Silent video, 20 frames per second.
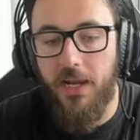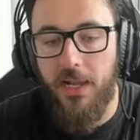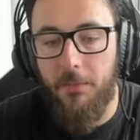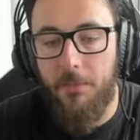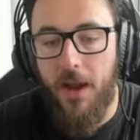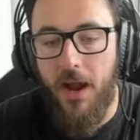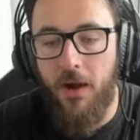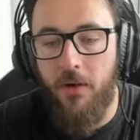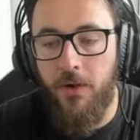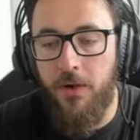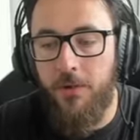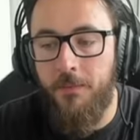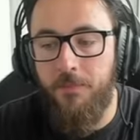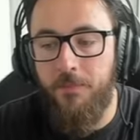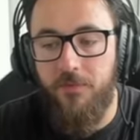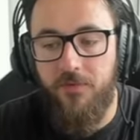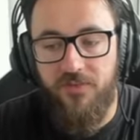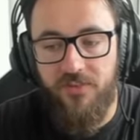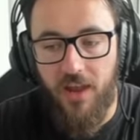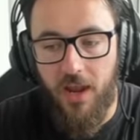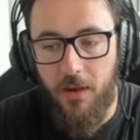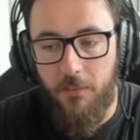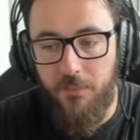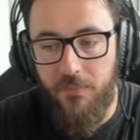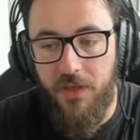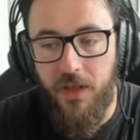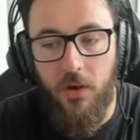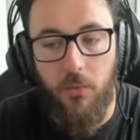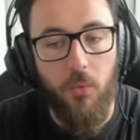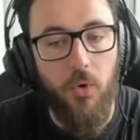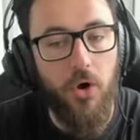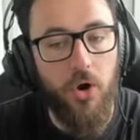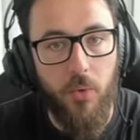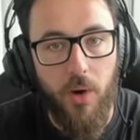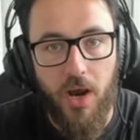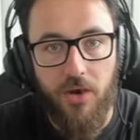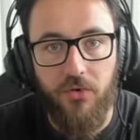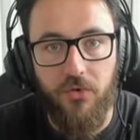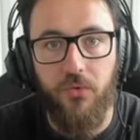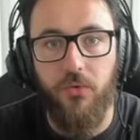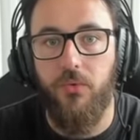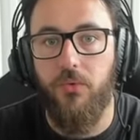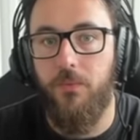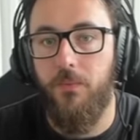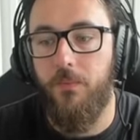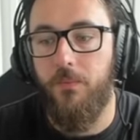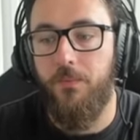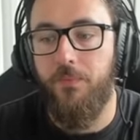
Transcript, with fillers: the Baron. Same thing. What do I do?